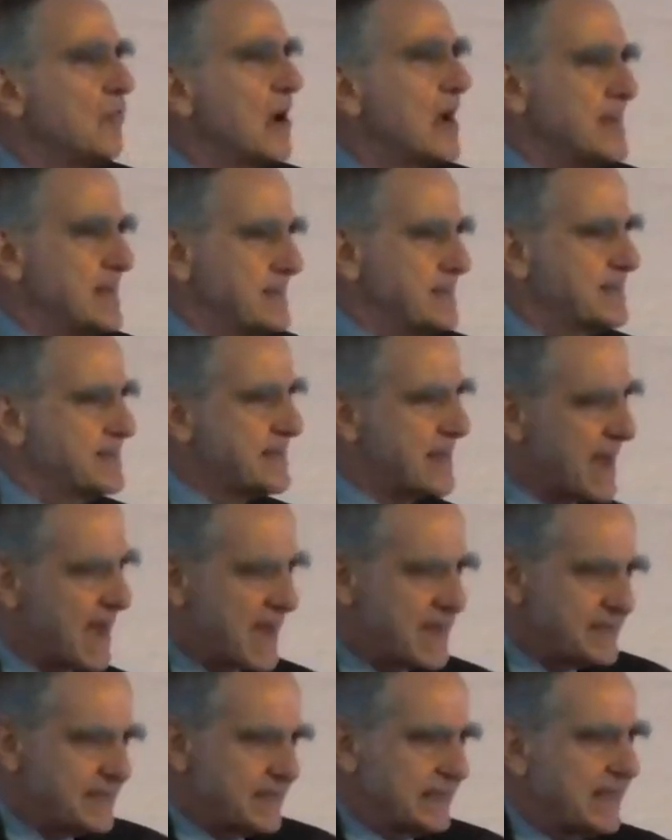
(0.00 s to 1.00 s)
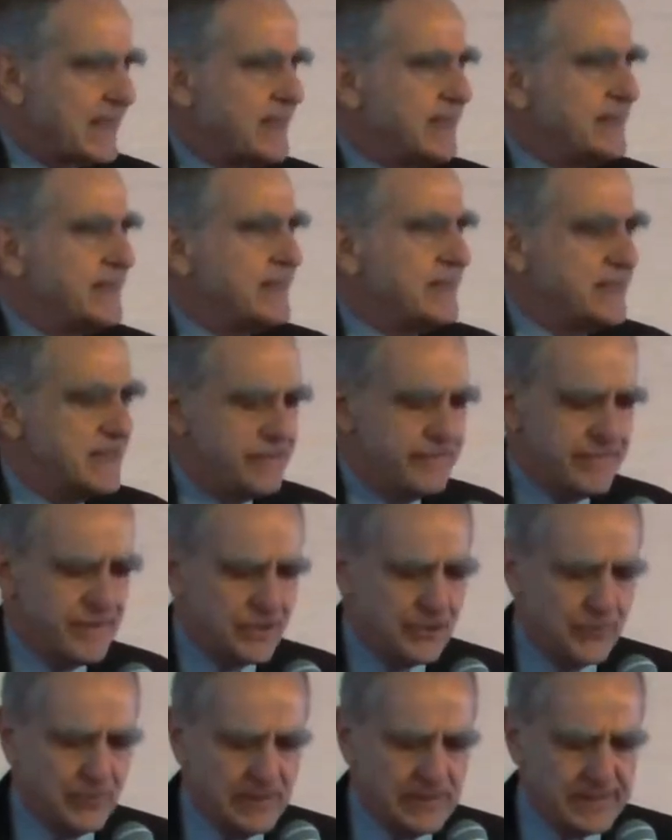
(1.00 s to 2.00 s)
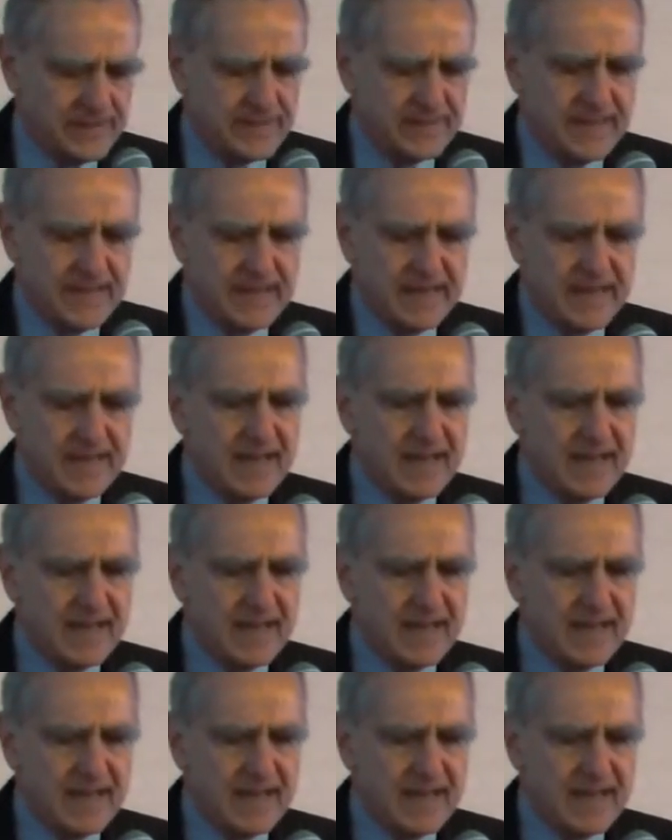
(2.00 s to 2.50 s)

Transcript: rights, isolated individuals.